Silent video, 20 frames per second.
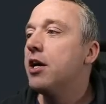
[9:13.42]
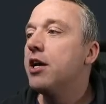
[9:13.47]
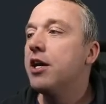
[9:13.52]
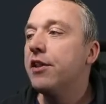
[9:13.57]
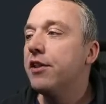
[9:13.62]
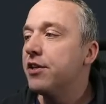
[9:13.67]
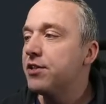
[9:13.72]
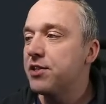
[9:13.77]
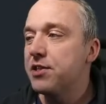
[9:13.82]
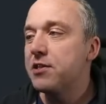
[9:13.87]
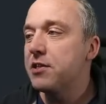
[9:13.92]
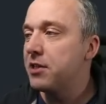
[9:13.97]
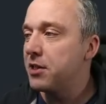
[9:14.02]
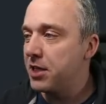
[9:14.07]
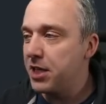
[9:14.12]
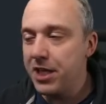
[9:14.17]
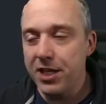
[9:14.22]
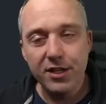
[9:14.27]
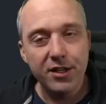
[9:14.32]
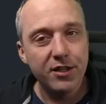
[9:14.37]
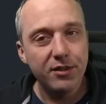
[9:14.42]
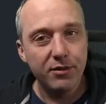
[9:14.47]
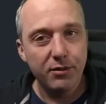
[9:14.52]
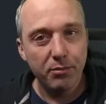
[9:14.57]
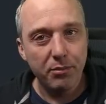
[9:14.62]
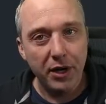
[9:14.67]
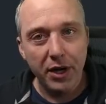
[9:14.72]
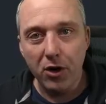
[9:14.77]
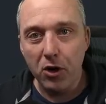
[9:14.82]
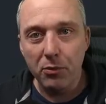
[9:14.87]
this isn't needed
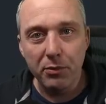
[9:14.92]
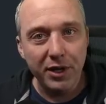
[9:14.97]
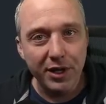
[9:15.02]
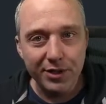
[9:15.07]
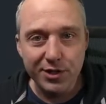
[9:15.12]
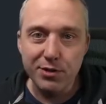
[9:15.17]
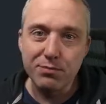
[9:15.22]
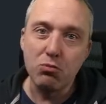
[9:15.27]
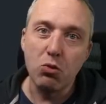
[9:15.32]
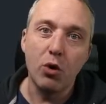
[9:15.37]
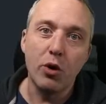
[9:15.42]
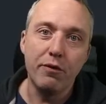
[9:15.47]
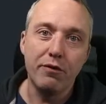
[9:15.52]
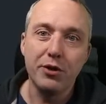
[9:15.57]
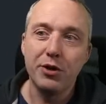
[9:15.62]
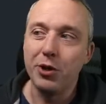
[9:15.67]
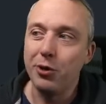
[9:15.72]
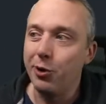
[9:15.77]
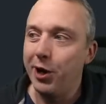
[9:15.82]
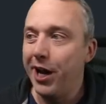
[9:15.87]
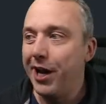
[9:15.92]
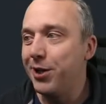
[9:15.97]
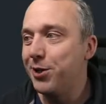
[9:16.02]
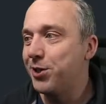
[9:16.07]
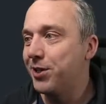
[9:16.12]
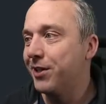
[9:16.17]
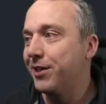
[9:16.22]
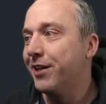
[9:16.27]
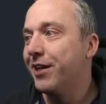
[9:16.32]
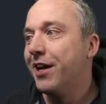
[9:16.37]
by all means it's more of a
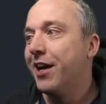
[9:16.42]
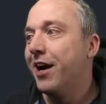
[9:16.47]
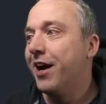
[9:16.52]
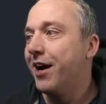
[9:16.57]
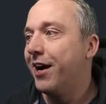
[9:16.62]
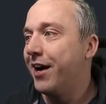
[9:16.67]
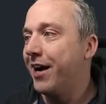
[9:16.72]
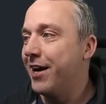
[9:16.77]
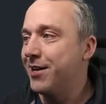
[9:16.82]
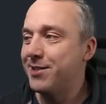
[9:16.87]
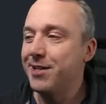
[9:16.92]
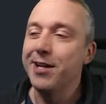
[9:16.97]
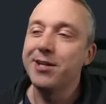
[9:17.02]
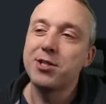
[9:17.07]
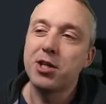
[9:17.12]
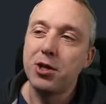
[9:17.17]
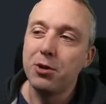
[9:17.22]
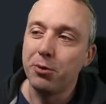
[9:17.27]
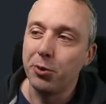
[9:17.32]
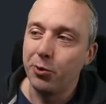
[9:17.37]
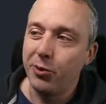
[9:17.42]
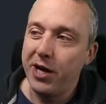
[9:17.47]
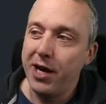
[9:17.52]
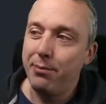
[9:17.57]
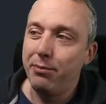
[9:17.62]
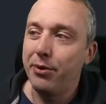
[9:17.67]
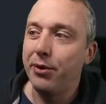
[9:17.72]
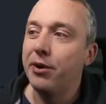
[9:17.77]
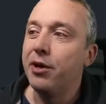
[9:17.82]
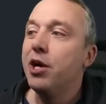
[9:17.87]
donation uh, as the executable
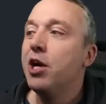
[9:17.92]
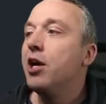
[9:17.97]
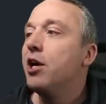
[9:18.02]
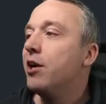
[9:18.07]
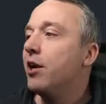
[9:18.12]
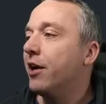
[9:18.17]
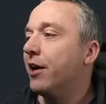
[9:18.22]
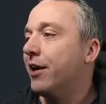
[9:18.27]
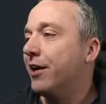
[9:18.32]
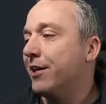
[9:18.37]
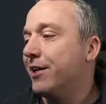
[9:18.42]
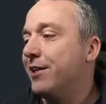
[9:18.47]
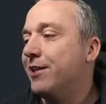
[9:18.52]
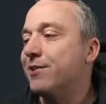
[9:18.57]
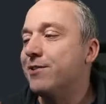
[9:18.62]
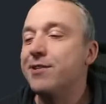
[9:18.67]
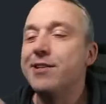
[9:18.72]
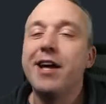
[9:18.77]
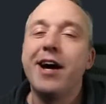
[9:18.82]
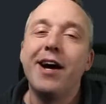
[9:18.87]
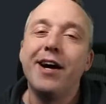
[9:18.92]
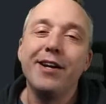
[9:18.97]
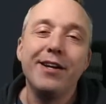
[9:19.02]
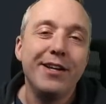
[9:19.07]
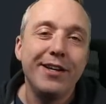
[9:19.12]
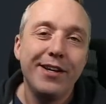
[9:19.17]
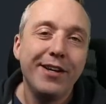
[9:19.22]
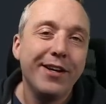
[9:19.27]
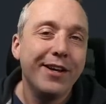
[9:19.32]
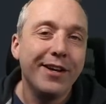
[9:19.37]
wrapper uh, is not
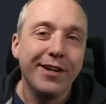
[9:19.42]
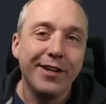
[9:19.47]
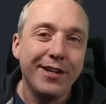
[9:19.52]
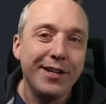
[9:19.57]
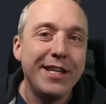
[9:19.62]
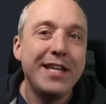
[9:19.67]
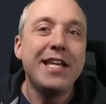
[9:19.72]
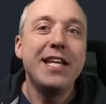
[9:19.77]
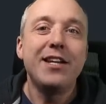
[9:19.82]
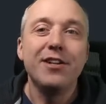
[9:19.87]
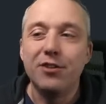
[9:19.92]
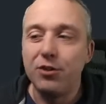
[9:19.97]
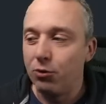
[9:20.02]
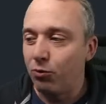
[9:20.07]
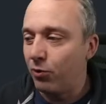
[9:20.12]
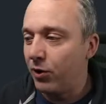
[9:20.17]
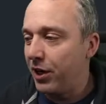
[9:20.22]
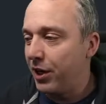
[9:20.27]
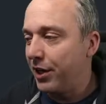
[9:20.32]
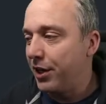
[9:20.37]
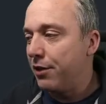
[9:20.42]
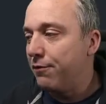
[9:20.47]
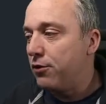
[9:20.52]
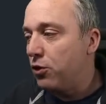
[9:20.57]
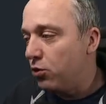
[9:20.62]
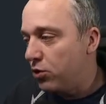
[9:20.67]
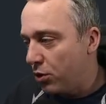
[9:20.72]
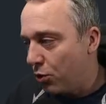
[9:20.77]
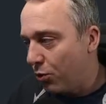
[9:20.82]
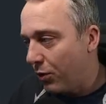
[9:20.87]
uh, needed to run. If
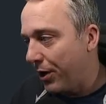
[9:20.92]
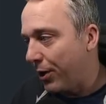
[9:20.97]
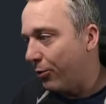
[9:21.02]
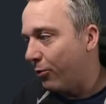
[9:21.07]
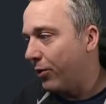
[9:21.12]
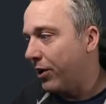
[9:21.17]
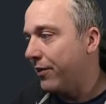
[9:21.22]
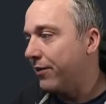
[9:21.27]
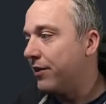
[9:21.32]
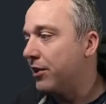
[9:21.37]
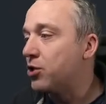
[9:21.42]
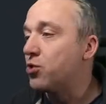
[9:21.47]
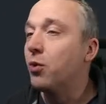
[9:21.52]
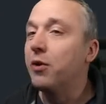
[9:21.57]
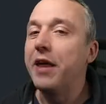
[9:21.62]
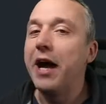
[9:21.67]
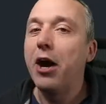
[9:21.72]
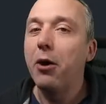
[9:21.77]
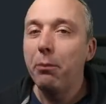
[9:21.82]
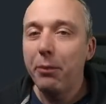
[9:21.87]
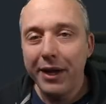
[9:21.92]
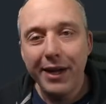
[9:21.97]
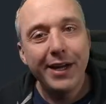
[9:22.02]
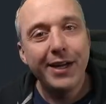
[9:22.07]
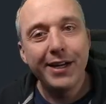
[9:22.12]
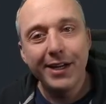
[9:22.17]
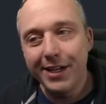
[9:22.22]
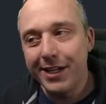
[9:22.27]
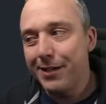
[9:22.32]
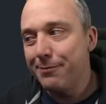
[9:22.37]
you do want to run this without
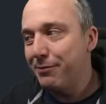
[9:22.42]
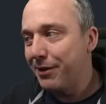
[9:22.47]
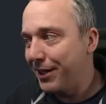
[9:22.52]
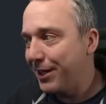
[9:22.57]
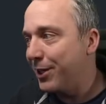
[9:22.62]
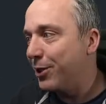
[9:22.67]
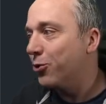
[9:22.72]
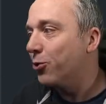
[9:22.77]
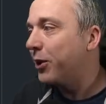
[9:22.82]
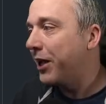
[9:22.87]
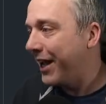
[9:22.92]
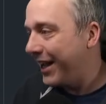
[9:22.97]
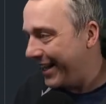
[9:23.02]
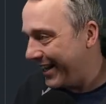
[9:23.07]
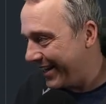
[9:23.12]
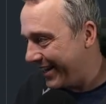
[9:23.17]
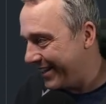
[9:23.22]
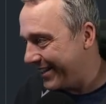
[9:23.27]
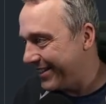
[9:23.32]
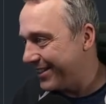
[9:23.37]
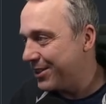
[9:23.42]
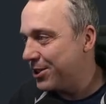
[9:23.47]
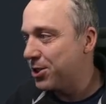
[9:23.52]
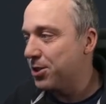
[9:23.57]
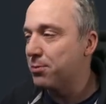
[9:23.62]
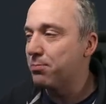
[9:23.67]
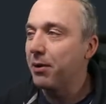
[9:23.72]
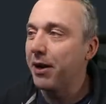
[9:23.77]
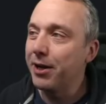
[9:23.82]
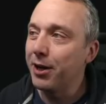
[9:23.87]
paying any money, you can
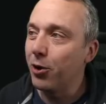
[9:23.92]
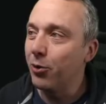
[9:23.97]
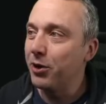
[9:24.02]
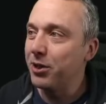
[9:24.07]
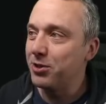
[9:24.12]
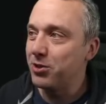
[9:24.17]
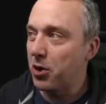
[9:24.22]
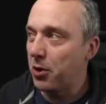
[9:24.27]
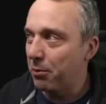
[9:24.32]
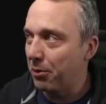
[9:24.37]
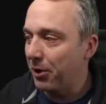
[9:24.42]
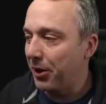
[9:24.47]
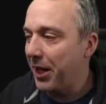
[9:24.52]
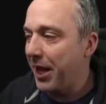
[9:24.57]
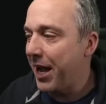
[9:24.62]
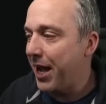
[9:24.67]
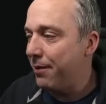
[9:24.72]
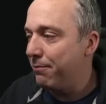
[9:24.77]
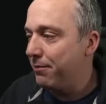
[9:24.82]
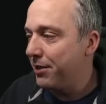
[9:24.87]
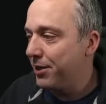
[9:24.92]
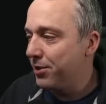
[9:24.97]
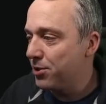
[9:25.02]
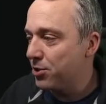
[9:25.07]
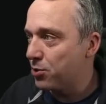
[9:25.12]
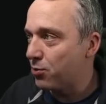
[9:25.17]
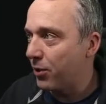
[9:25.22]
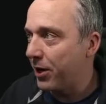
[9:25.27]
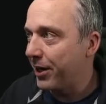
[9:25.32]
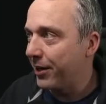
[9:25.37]
just by going terminal admin,
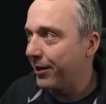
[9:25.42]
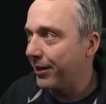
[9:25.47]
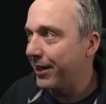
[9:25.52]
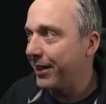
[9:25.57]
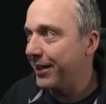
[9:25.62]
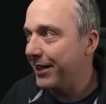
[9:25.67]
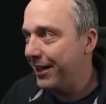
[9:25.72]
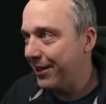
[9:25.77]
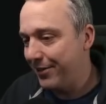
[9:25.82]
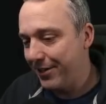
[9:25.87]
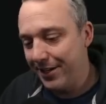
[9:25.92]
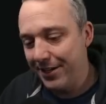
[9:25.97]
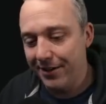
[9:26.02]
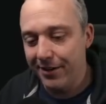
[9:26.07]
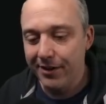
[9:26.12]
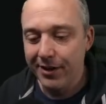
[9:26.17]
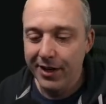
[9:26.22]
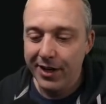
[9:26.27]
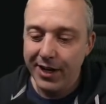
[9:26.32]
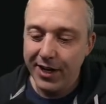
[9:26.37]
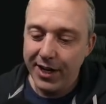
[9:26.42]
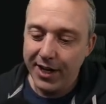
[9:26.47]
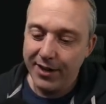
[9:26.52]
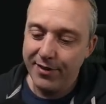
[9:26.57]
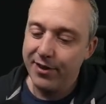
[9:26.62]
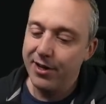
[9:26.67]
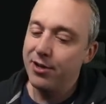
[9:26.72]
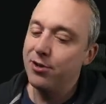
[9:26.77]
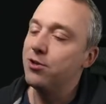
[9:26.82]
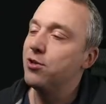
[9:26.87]
just right clicking down here,
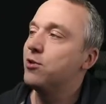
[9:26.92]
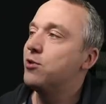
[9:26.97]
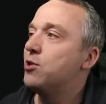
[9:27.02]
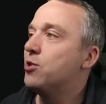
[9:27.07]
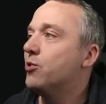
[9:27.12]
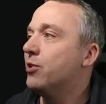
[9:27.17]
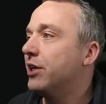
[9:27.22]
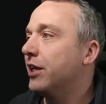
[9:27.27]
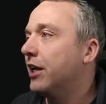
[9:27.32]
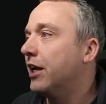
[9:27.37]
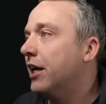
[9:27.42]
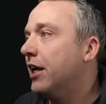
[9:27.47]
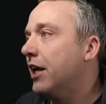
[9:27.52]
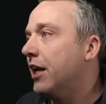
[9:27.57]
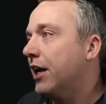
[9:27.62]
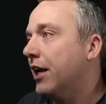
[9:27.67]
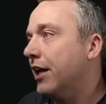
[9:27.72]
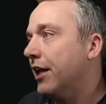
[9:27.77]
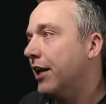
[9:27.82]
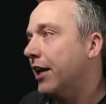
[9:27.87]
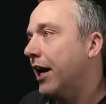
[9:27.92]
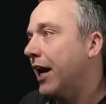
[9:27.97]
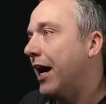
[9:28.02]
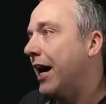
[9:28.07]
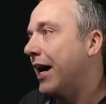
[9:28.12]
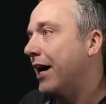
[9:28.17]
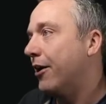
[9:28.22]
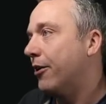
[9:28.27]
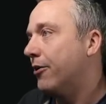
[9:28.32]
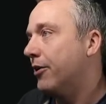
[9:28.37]
and then just doing an
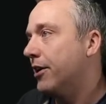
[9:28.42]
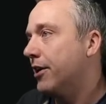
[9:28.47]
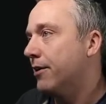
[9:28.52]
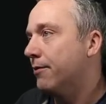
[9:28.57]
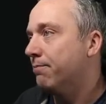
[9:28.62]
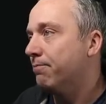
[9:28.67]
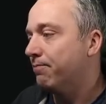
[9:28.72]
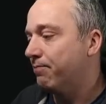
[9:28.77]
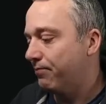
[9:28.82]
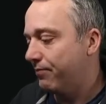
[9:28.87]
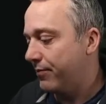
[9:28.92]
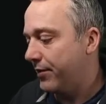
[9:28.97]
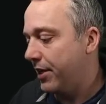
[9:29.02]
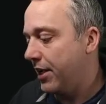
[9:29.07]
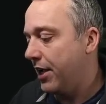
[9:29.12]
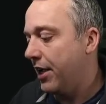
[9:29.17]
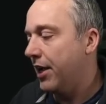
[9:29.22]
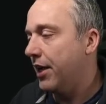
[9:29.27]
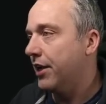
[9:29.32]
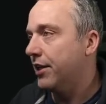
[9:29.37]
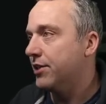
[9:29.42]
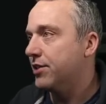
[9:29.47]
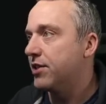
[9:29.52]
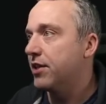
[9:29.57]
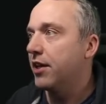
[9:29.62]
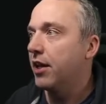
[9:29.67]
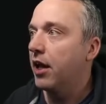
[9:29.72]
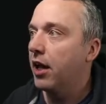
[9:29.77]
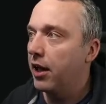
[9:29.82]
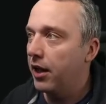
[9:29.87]
IRM and
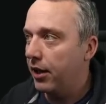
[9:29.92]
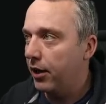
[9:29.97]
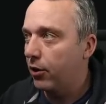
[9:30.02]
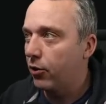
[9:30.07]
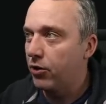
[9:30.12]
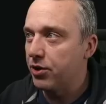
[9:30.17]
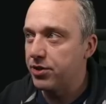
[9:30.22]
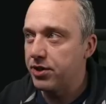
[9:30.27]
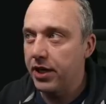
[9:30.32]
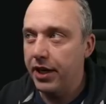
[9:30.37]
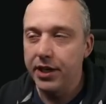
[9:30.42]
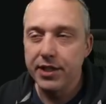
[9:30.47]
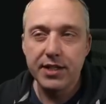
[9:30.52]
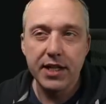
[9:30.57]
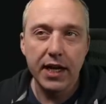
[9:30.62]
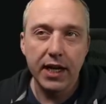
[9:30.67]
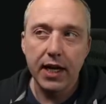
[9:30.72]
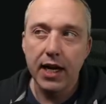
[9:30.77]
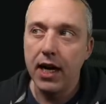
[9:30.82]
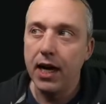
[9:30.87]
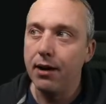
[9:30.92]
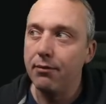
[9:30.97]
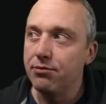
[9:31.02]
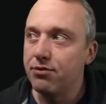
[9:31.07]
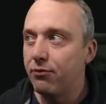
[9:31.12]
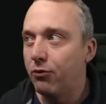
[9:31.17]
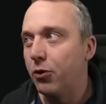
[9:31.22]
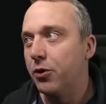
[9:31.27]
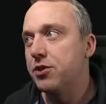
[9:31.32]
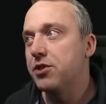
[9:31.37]
christitus.com
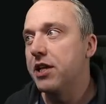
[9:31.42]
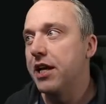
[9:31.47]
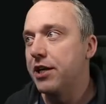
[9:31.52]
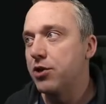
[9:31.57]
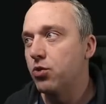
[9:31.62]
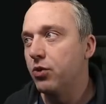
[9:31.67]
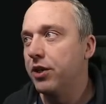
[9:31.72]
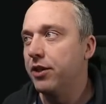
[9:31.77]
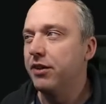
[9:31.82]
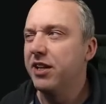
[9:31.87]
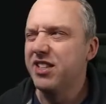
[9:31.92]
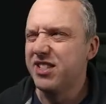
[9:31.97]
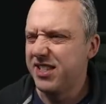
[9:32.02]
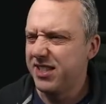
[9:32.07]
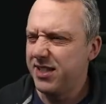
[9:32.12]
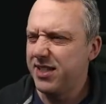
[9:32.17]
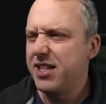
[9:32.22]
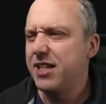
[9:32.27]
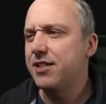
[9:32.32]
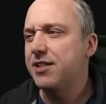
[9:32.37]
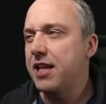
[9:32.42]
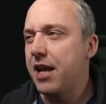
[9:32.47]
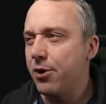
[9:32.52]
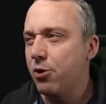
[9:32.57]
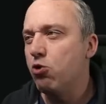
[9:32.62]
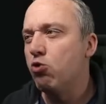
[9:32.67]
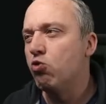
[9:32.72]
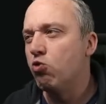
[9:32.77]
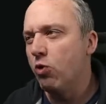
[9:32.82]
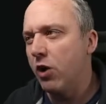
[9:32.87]
forward slash win. That's that's how
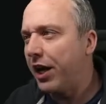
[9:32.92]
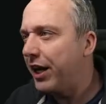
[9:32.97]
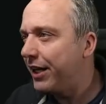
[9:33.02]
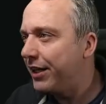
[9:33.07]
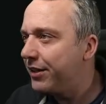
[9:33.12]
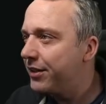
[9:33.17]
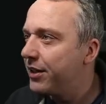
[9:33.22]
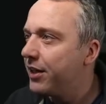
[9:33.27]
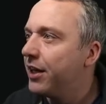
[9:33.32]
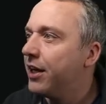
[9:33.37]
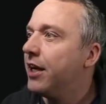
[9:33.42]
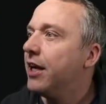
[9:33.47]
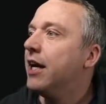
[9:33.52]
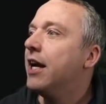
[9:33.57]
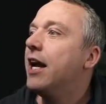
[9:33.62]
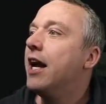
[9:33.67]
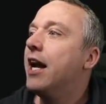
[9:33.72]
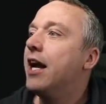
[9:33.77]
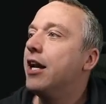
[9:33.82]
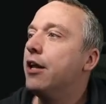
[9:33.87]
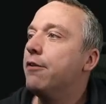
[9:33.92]
you run it. And